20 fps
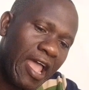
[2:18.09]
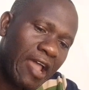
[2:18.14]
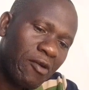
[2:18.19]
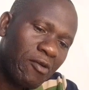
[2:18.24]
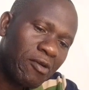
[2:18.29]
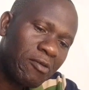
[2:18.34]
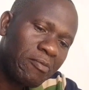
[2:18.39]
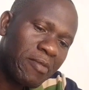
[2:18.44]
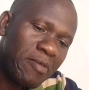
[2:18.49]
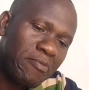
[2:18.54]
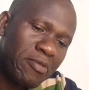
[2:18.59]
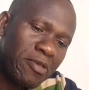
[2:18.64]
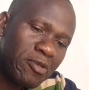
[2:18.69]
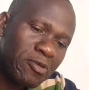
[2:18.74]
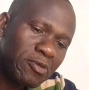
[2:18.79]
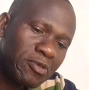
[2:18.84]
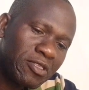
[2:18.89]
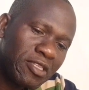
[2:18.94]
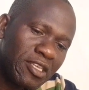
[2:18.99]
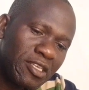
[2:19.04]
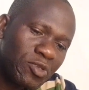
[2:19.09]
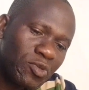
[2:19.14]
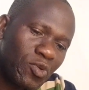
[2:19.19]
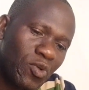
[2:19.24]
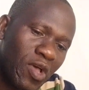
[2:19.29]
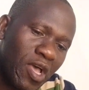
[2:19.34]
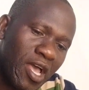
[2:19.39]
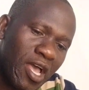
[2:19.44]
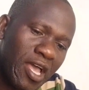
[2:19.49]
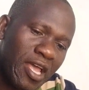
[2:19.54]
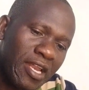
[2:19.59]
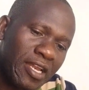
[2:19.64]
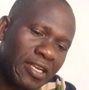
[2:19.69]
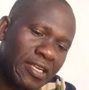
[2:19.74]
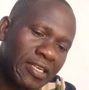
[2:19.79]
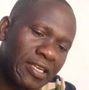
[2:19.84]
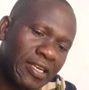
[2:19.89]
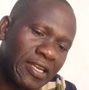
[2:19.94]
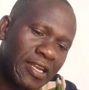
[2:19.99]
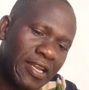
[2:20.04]
could maybe use this one
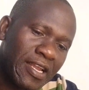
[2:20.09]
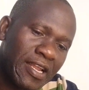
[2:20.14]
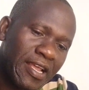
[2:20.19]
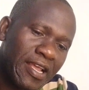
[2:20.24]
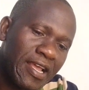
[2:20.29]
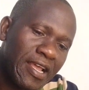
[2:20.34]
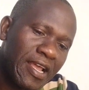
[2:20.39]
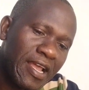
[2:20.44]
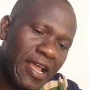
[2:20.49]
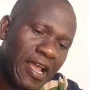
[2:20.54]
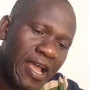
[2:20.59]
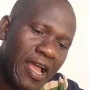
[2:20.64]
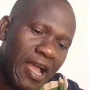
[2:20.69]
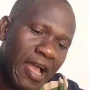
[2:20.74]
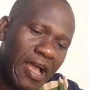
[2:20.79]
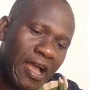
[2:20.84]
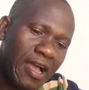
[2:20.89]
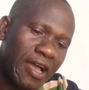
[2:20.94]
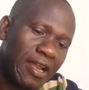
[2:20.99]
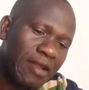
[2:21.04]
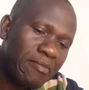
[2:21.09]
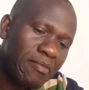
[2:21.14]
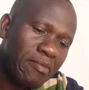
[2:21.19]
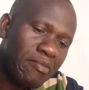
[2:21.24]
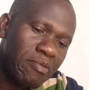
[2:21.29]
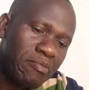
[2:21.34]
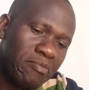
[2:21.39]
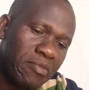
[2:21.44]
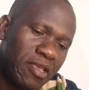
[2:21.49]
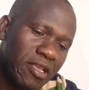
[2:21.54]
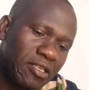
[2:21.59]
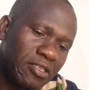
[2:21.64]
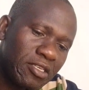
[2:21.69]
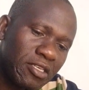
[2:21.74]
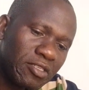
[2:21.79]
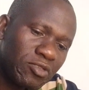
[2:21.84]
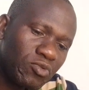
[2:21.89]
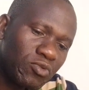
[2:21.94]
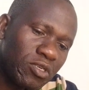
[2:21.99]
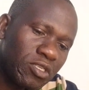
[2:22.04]
and maybe mix
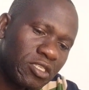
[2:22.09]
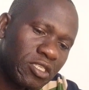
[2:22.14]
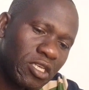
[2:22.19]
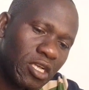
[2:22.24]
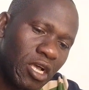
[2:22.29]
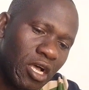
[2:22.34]
it with